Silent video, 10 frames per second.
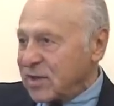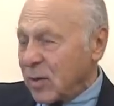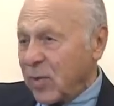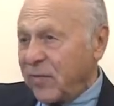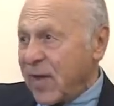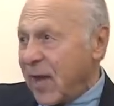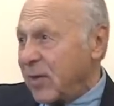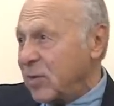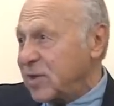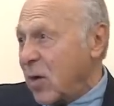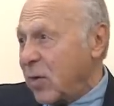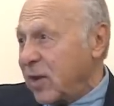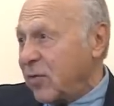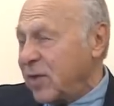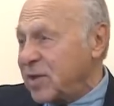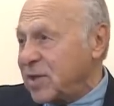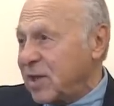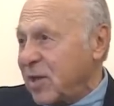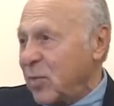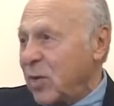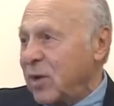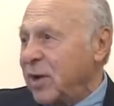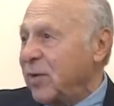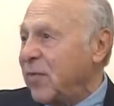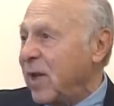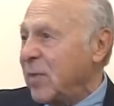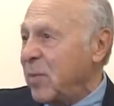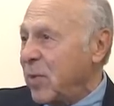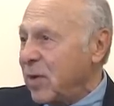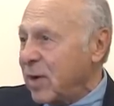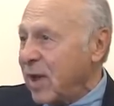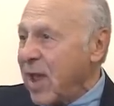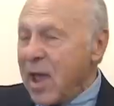And we found there was no increase in community or family burden,